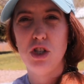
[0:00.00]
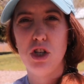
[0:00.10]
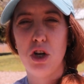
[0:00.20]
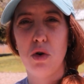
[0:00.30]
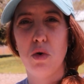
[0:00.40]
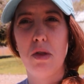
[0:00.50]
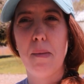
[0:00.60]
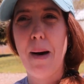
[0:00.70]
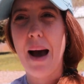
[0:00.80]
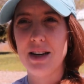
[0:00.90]
do the
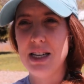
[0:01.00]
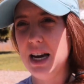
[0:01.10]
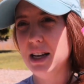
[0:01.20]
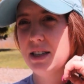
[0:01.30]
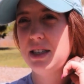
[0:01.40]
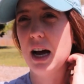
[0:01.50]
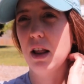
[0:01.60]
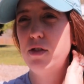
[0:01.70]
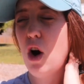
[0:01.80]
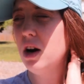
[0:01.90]
Back to Eden style
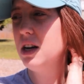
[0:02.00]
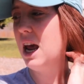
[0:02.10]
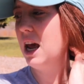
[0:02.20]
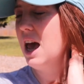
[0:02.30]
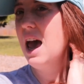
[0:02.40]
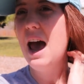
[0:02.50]
of gardening.